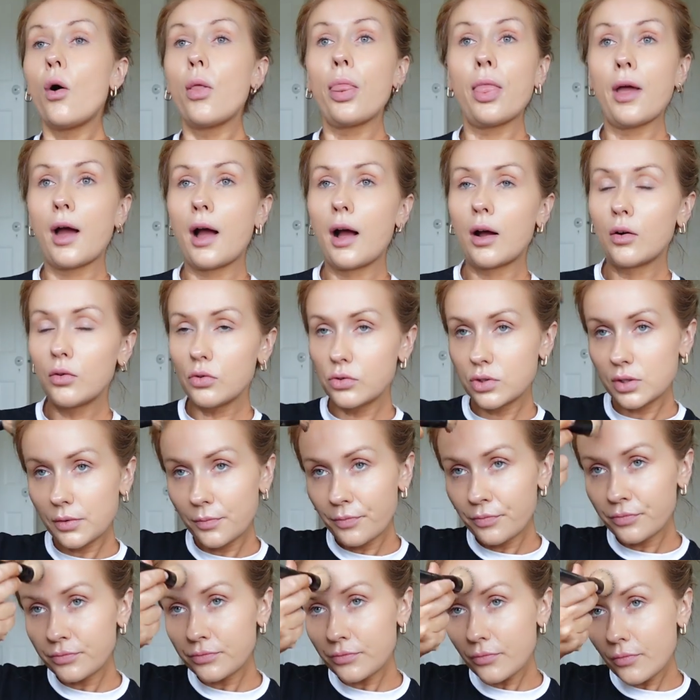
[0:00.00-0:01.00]
on the house.
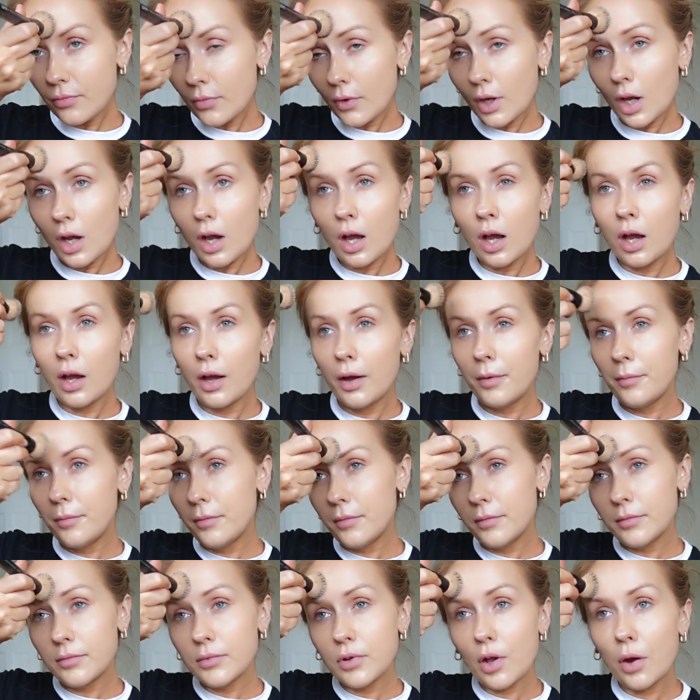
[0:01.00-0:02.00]

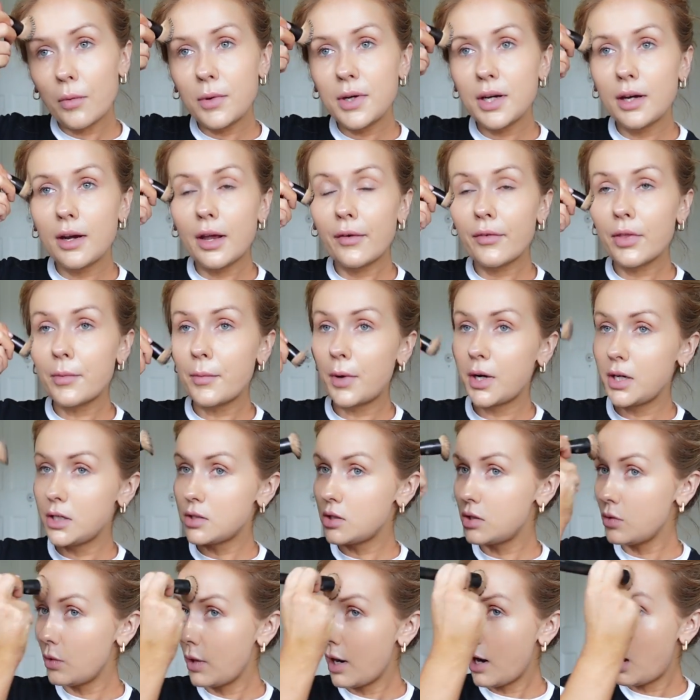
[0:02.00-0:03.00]
So we didn't have the money to
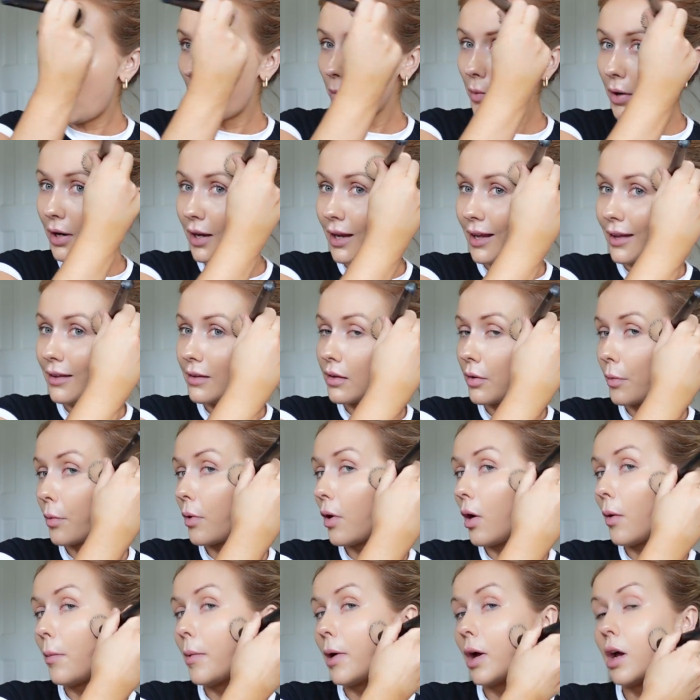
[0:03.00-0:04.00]
do it up, and it is a
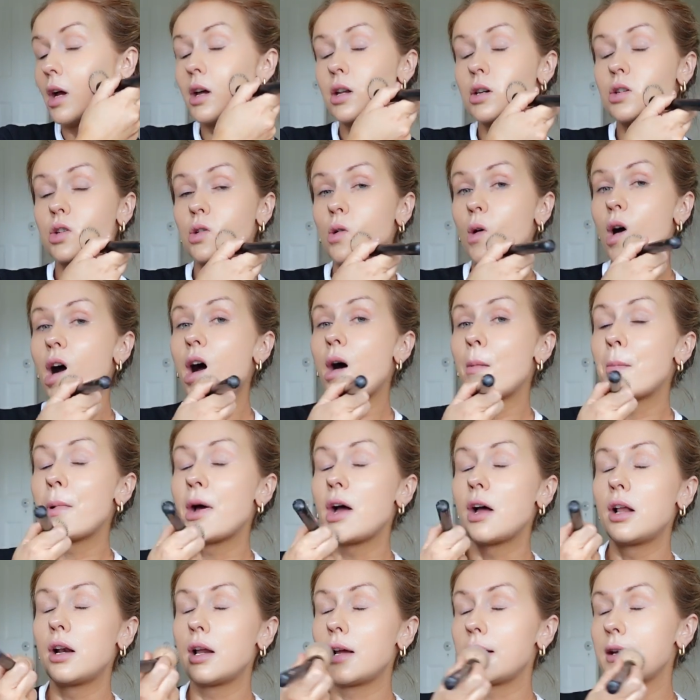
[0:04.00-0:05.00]
proper do it
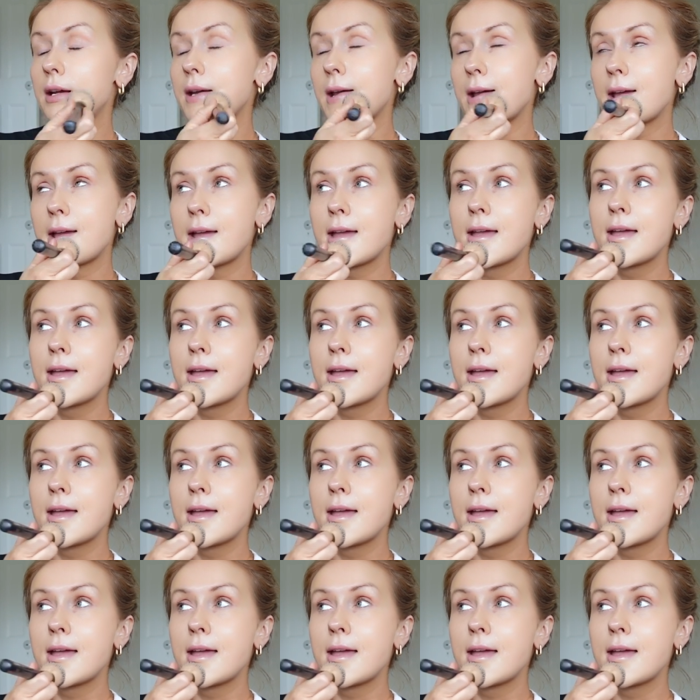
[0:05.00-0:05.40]
upper, like,